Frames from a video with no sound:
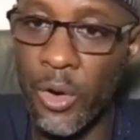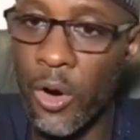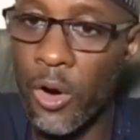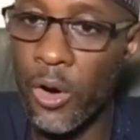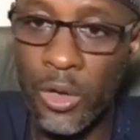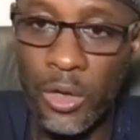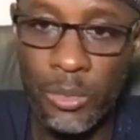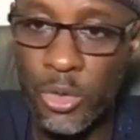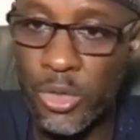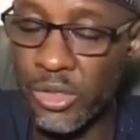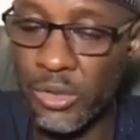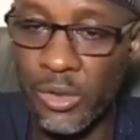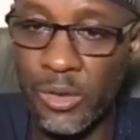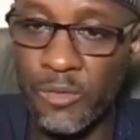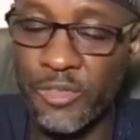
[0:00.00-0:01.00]

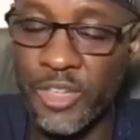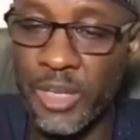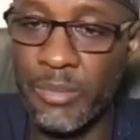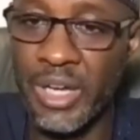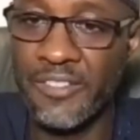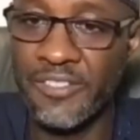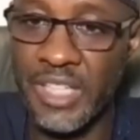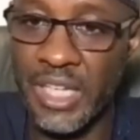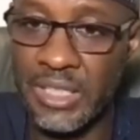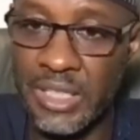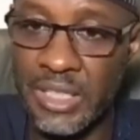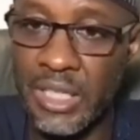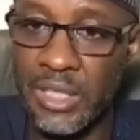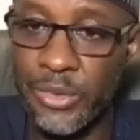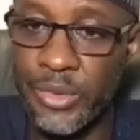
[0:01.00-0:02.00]
Almost all of them have
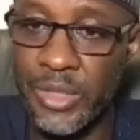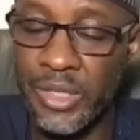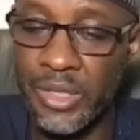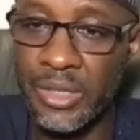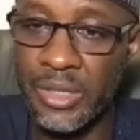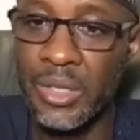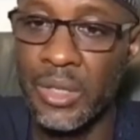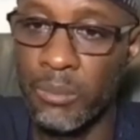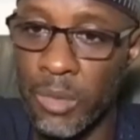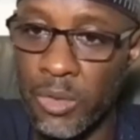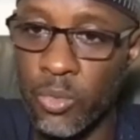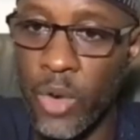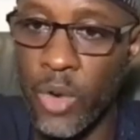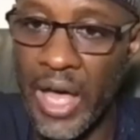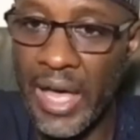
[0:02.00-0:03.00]
tactical units,
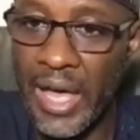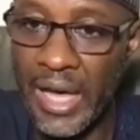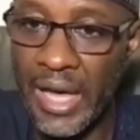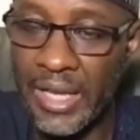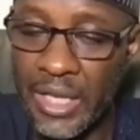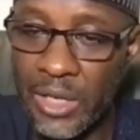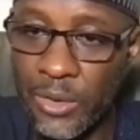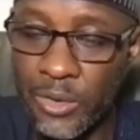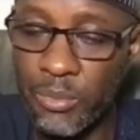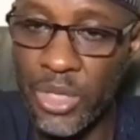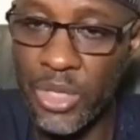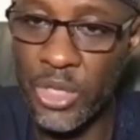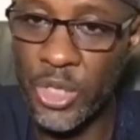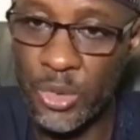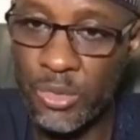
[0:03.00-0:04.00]
but why are they not
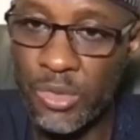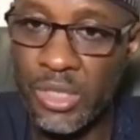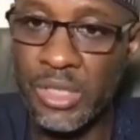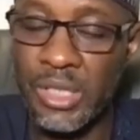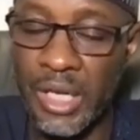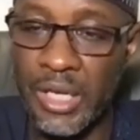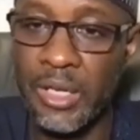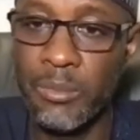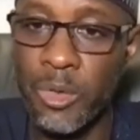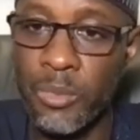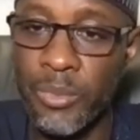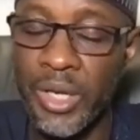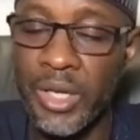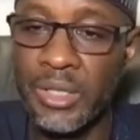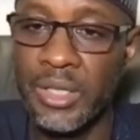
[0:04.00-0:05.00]
being used at the
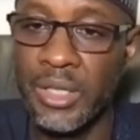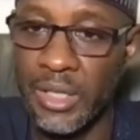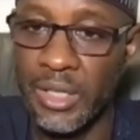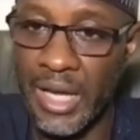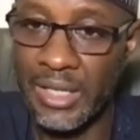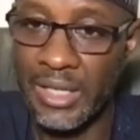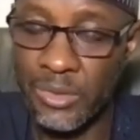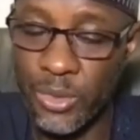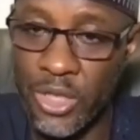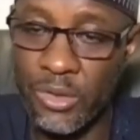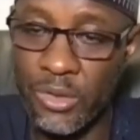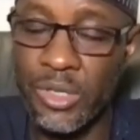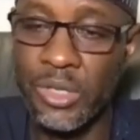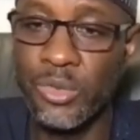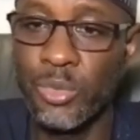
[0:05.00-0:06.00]
moment? That
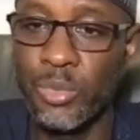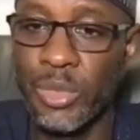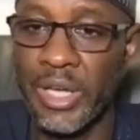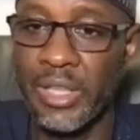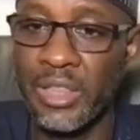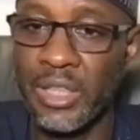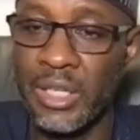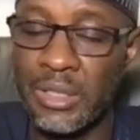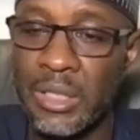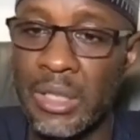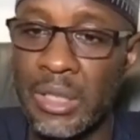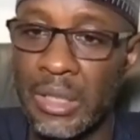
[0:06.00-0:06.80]
question needs to be answered.